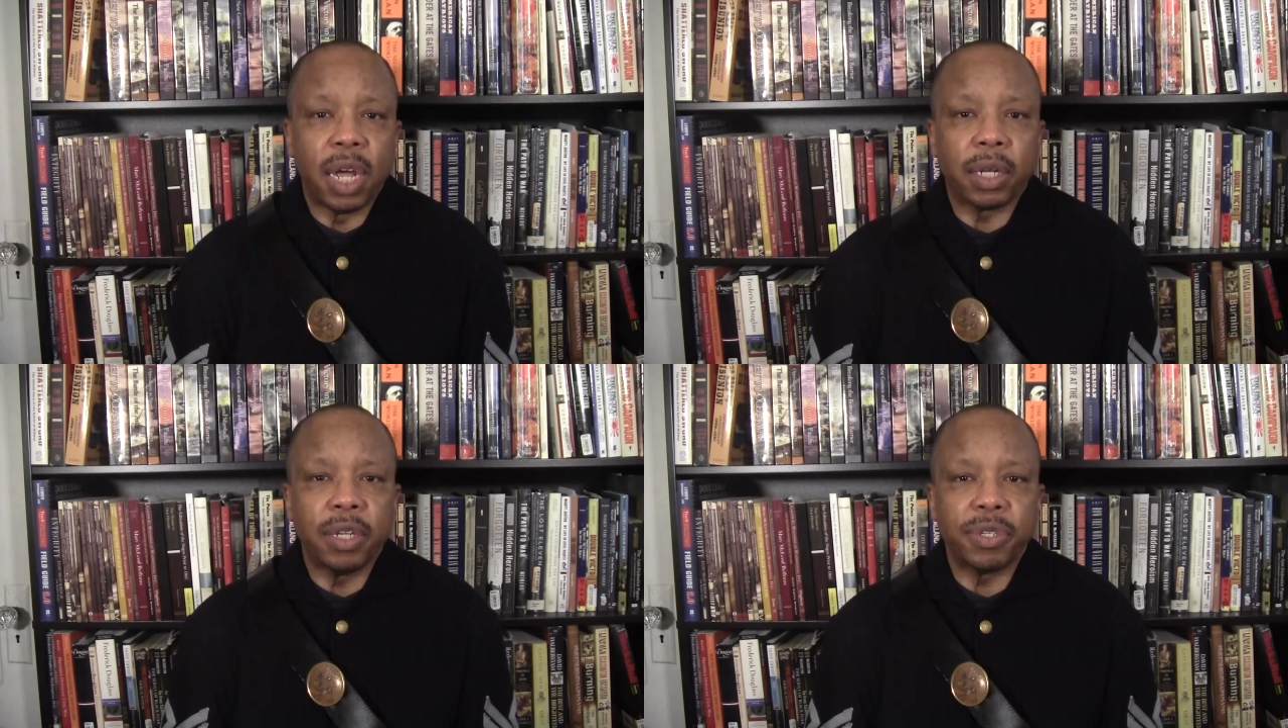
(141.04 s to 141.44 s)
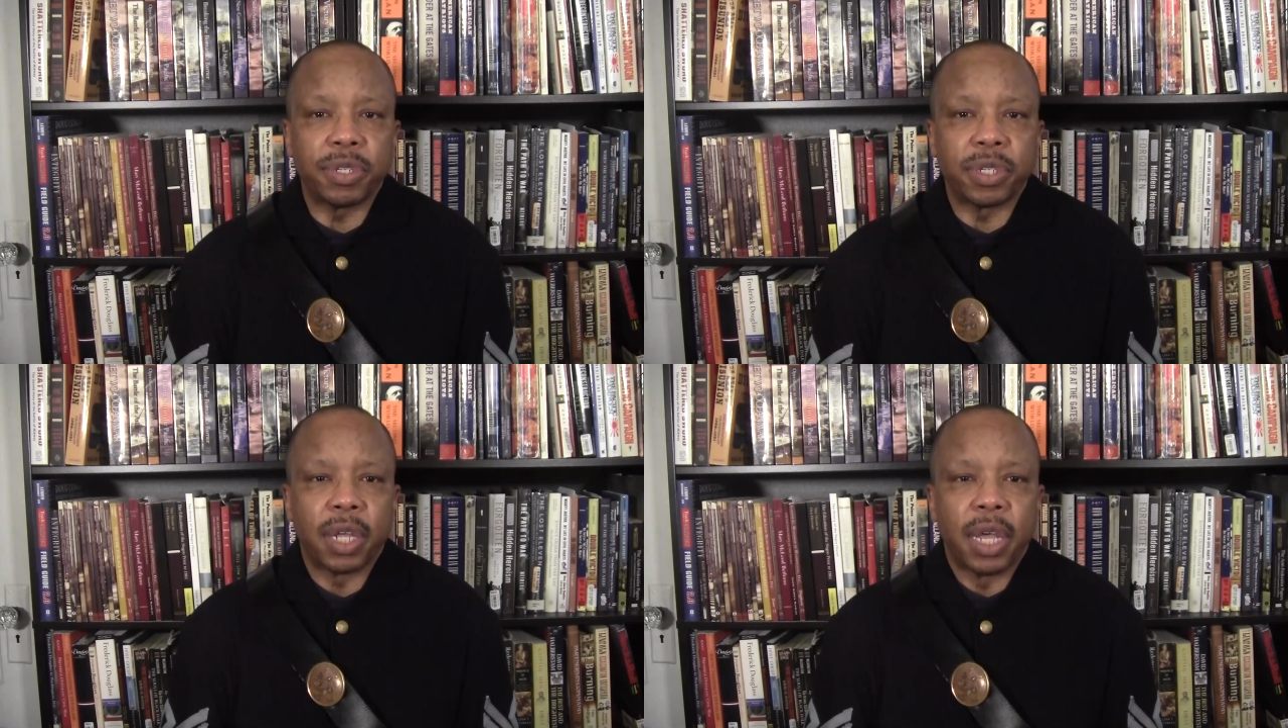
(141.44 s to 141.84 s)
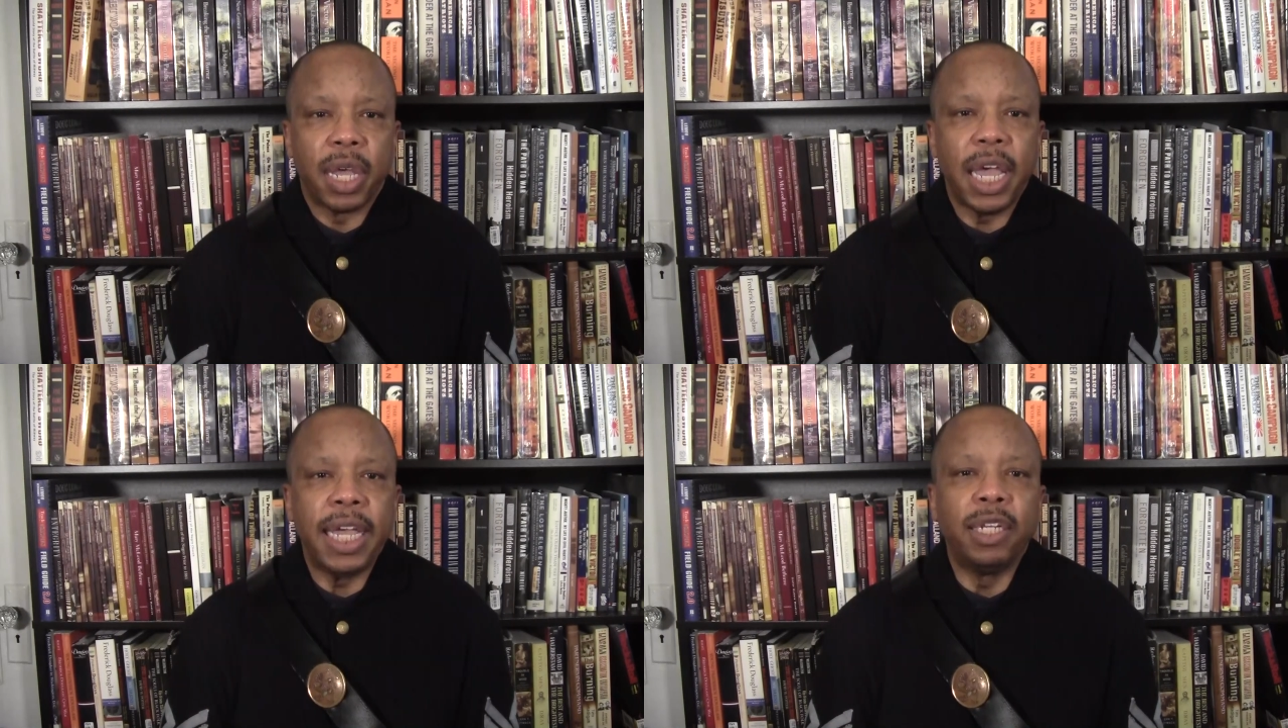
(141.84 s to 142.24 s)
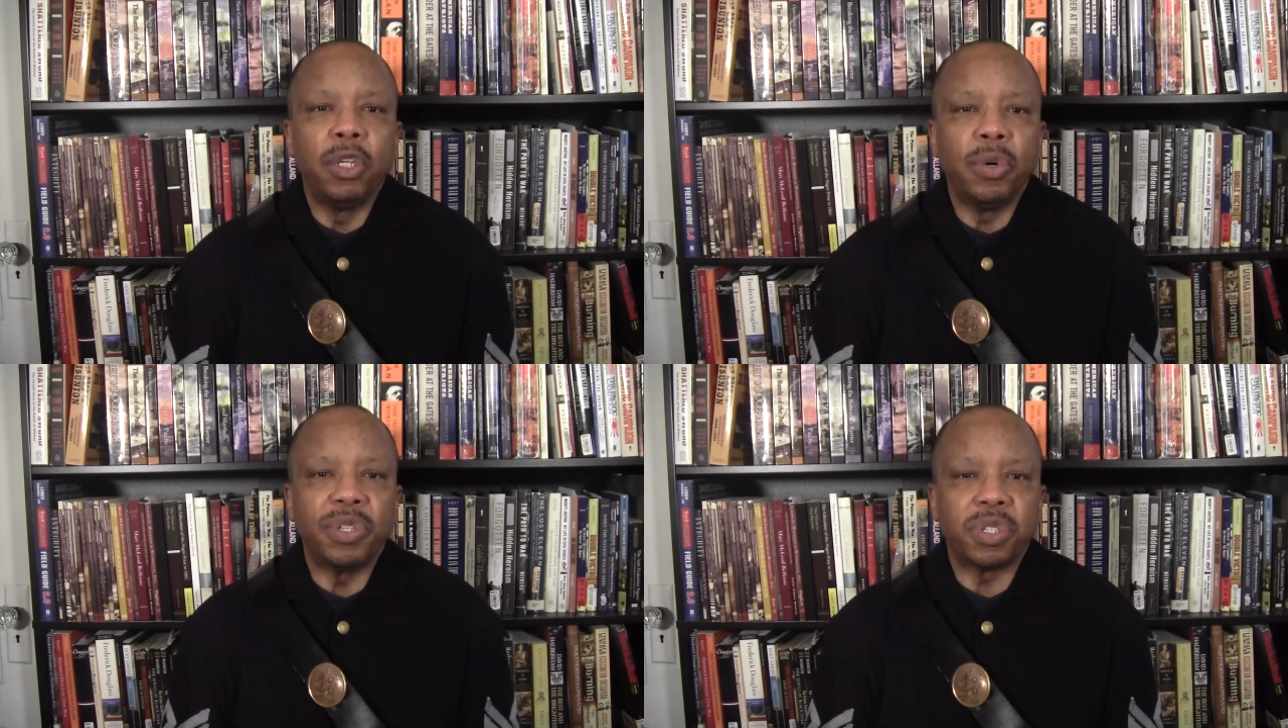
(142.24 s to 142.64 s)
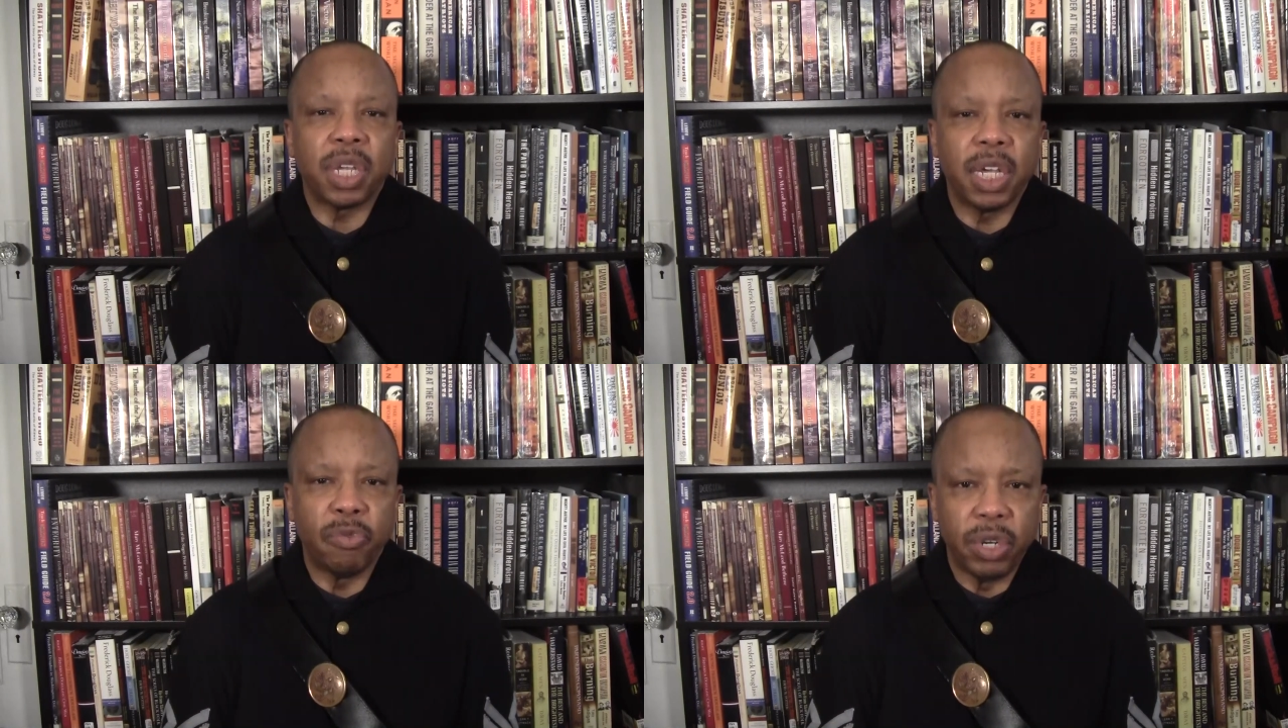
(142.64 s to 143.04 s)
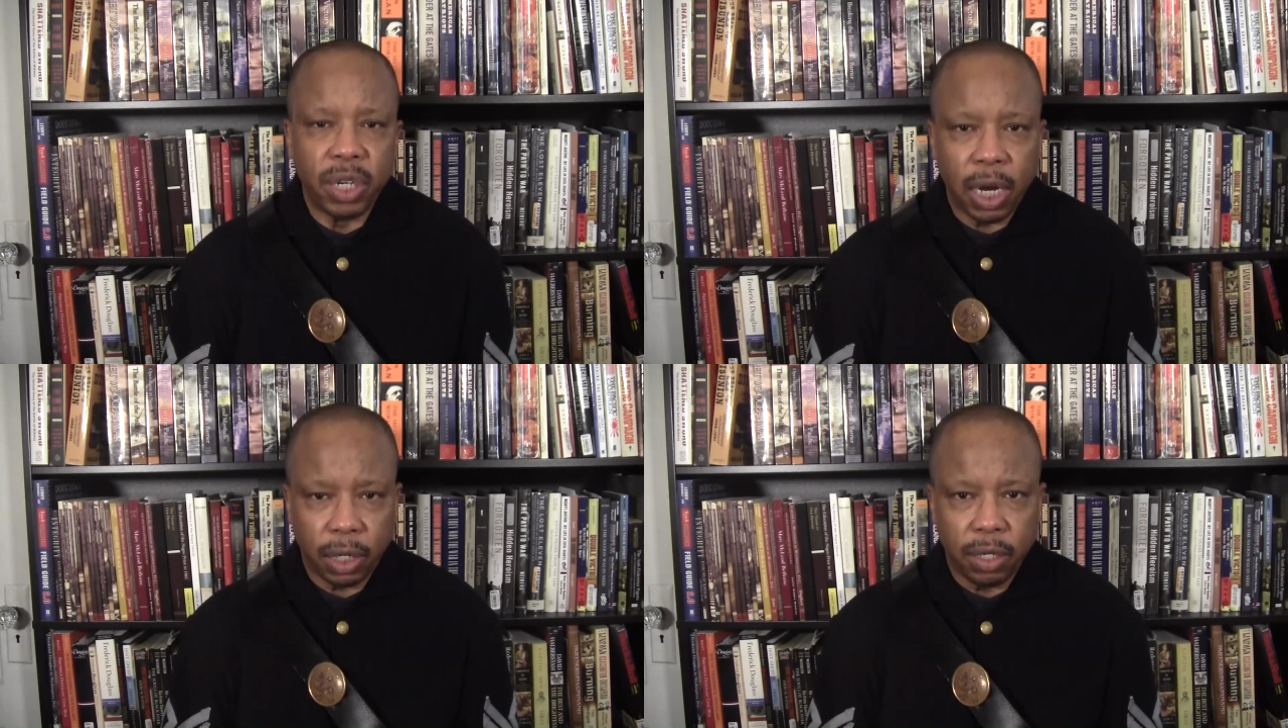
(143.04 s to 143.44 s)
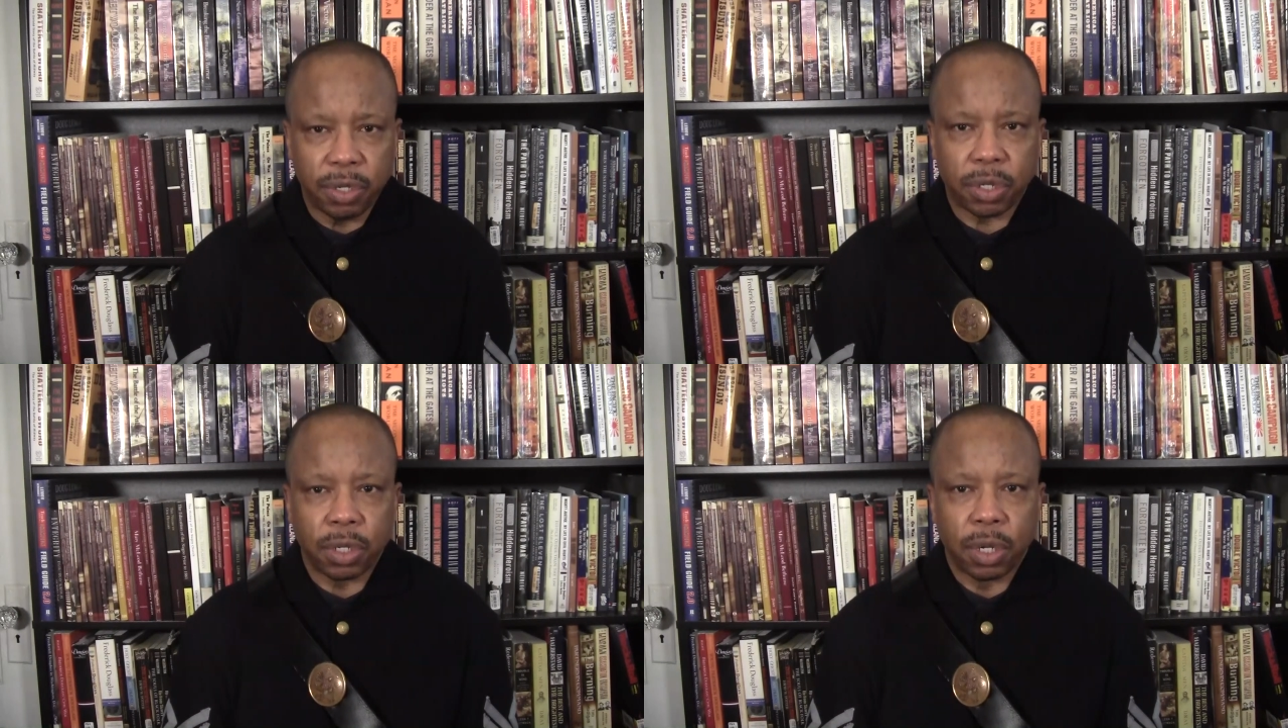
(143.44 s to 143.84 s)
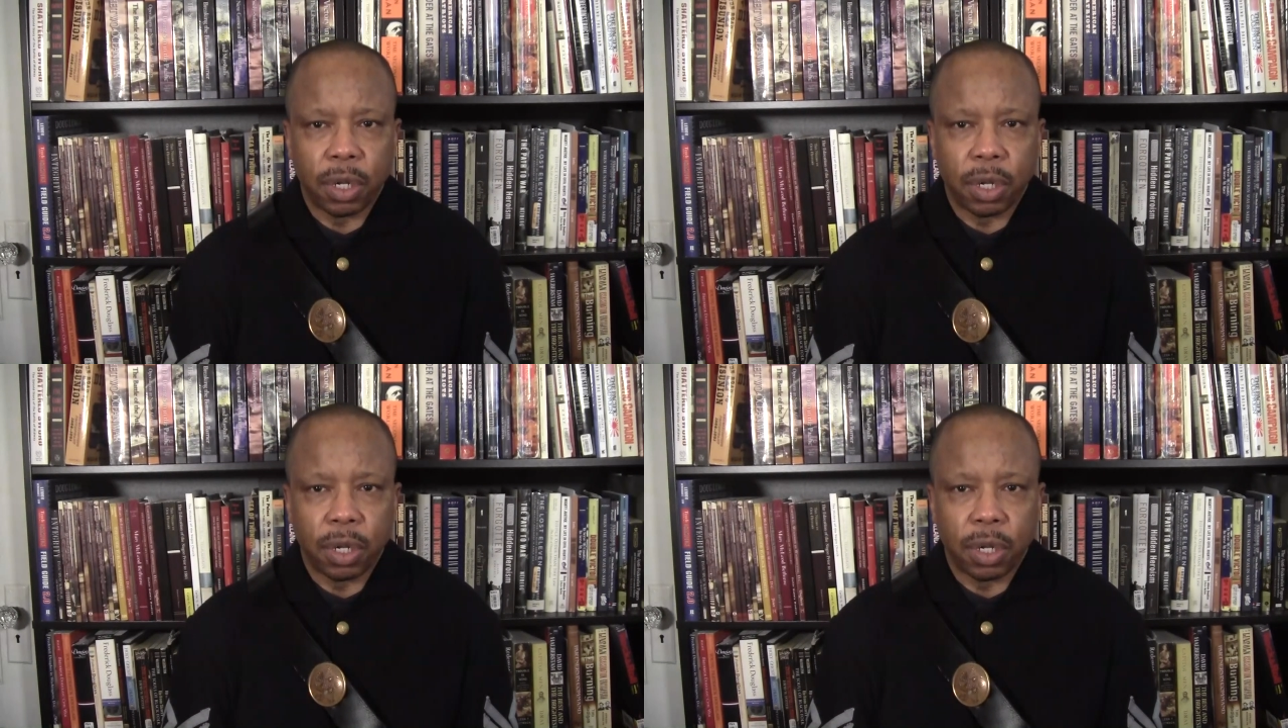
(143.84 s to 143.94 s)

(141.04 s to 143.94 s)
Douglass and Lewis Henry Douglass.